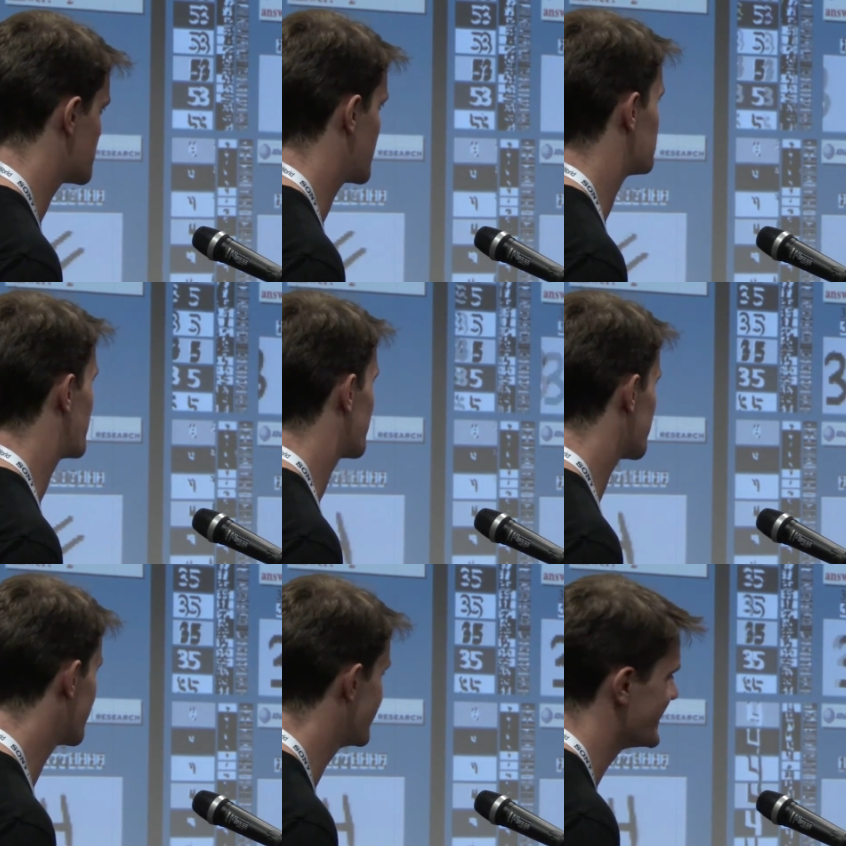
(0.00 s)
read your
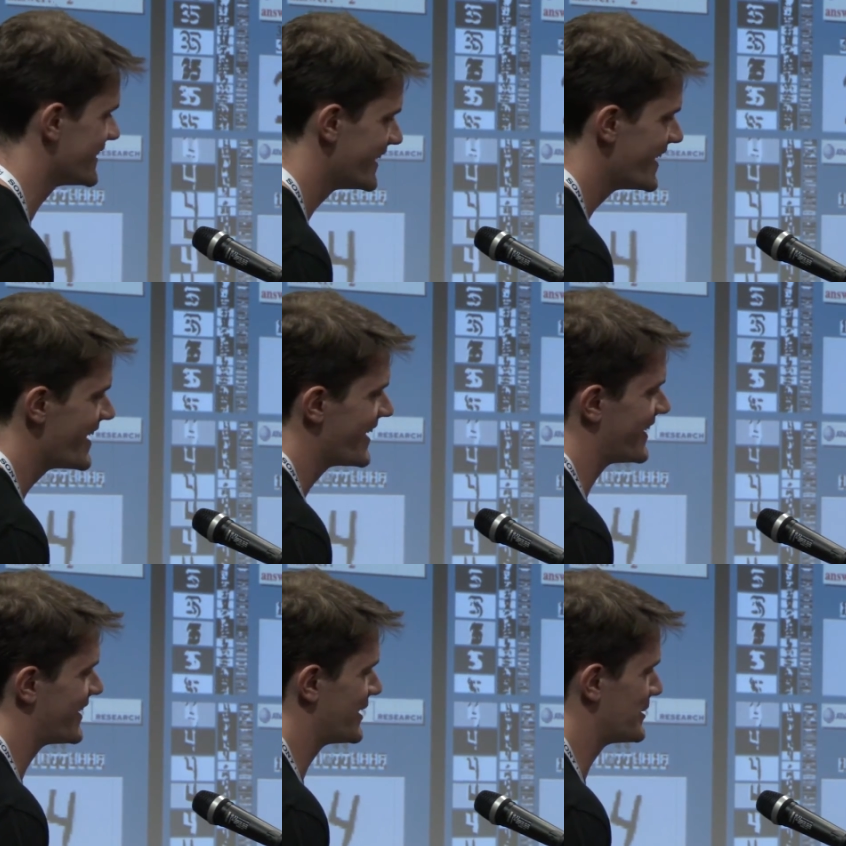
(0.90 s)
handwriting.
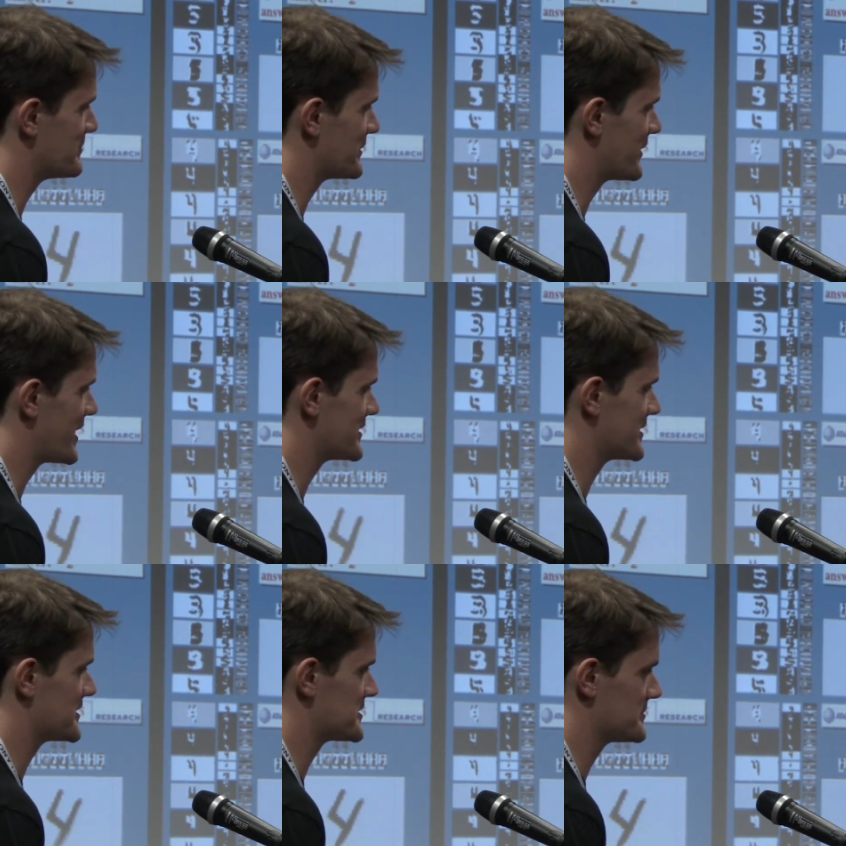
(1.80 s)

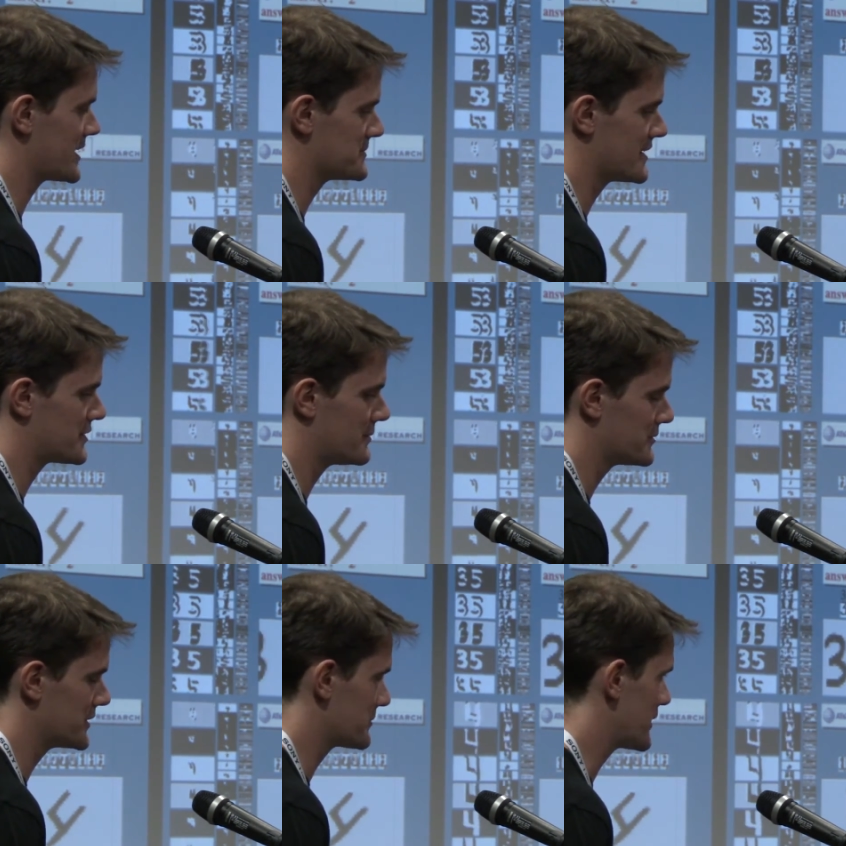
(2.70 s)
I sometimes have
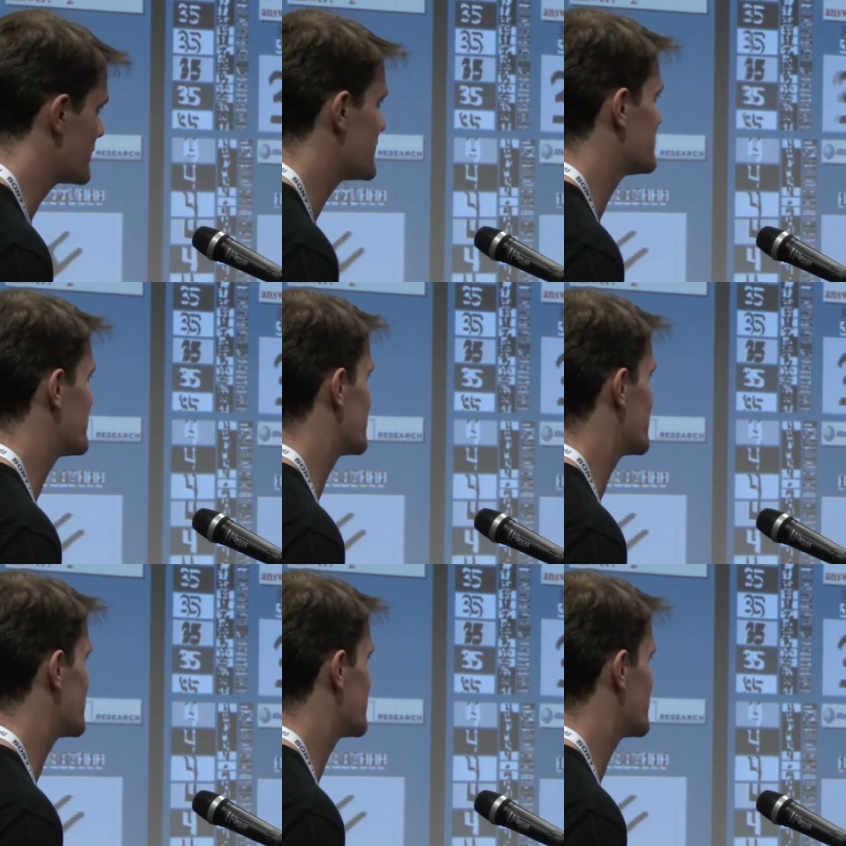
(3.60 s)
trouble reading my own